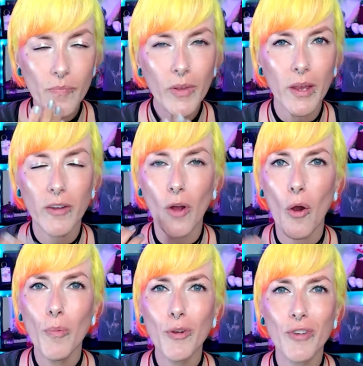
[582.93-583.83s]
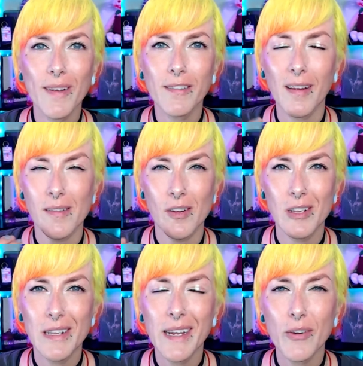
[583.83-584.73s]
It almost has that
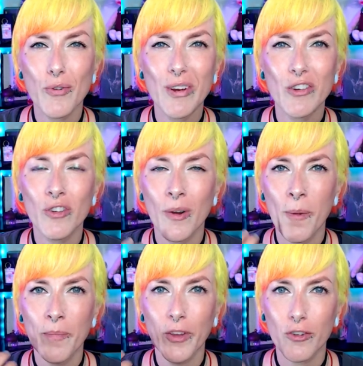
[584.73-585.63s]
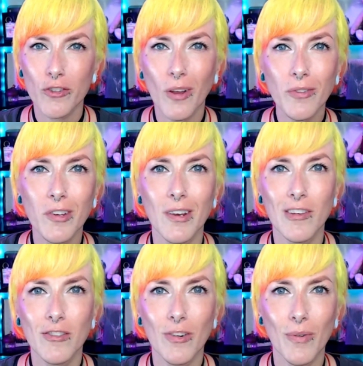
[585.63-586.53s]
licorice
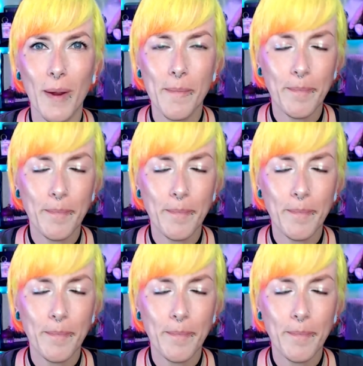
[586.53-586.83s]
saltiness to it.